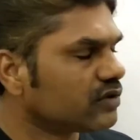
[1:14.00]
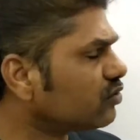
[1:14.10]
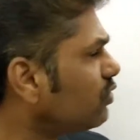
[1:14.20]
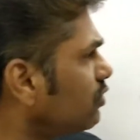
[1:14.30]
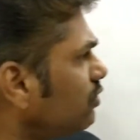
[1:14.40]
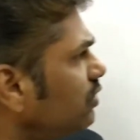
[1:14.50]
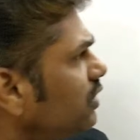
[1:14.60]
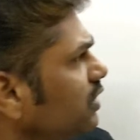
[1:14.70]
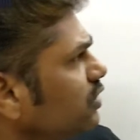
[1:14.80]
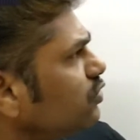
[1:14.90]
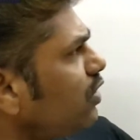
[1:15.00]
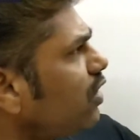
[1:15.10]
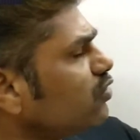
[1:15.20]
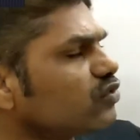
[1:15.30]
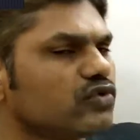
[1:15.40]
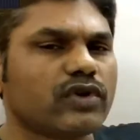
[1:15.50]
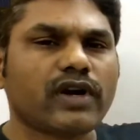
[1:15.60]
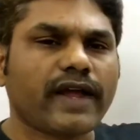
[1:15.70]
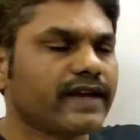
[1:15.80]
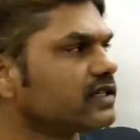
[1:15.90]
So, you have to
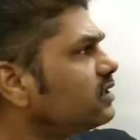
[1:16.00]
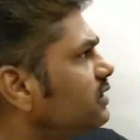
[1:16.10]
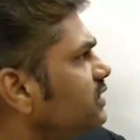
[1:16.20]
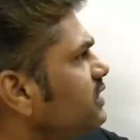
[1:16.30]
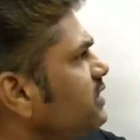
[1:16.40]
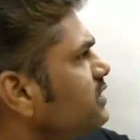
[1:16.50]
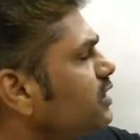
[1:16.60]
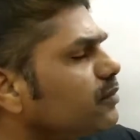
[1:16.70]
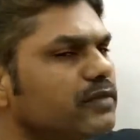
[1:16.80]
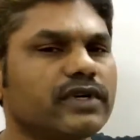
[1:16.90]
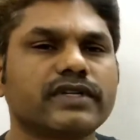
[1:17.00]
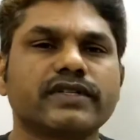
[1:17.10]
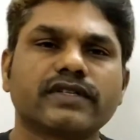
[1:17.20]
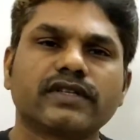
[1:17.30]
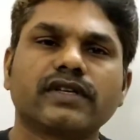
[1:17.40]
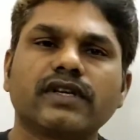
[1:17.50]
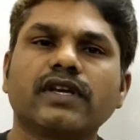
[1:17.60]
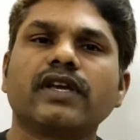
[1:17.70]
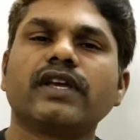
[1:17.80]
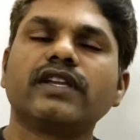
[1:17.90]
write these numbers
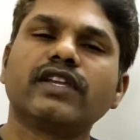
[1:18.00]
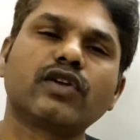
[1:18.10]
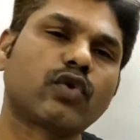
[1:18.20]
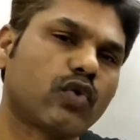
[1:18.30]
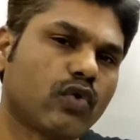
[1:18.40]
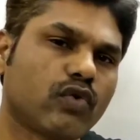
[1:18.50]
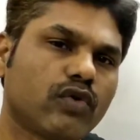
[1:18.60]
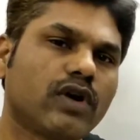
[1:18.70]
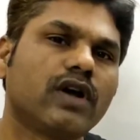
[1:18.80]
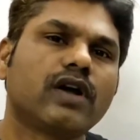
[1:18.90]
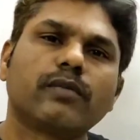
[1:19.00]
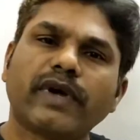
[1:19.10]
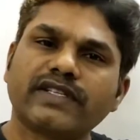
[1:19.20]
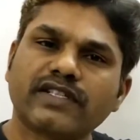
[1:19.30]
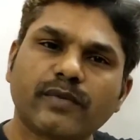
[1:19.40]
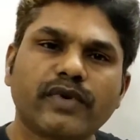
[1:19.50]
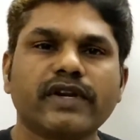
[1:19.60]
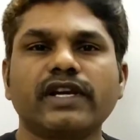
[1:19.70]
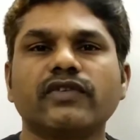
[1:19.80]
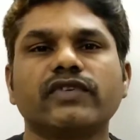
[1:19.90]
in a row by
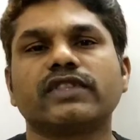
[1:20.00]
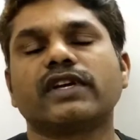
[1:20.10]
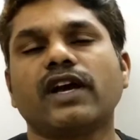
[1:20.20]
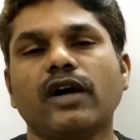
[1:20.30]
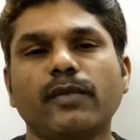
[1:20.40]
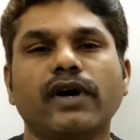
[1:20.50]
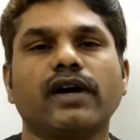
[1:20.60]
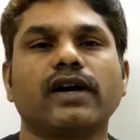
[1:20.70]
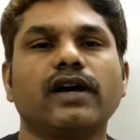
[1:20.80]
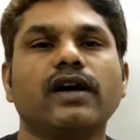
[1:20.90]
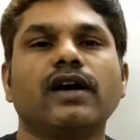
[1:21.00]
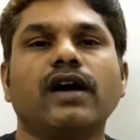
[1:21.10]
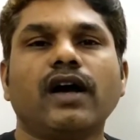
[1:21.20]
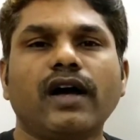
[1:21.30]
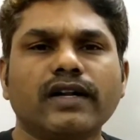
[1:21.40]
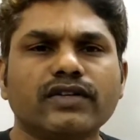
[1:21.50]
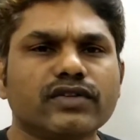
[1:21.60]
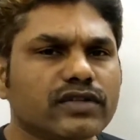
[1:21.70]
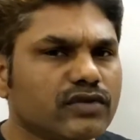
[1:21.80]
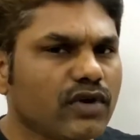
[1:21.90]
separating with comma, and
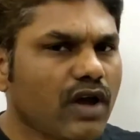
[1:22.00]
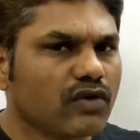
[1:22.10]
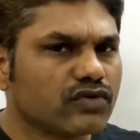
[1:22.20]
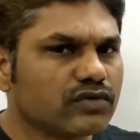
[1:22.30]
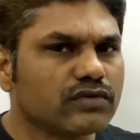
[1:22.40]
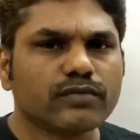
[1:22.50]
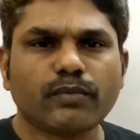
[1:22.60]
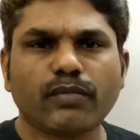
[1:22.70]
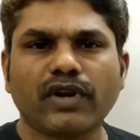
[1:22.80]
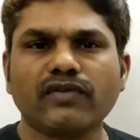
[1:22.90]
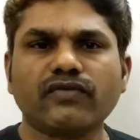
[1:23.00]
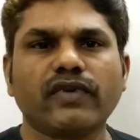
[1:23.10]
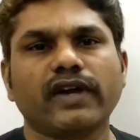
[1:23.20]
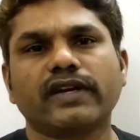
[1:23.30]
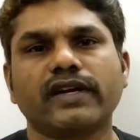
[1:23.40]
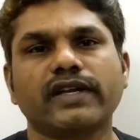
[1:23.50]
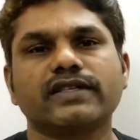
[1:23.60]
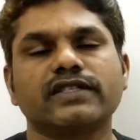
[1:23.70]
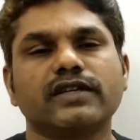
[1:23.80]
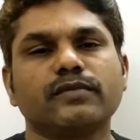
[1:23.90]
you have to prime
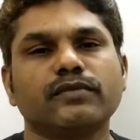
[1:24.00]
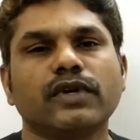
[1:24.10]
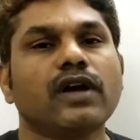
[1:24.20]
factorize them.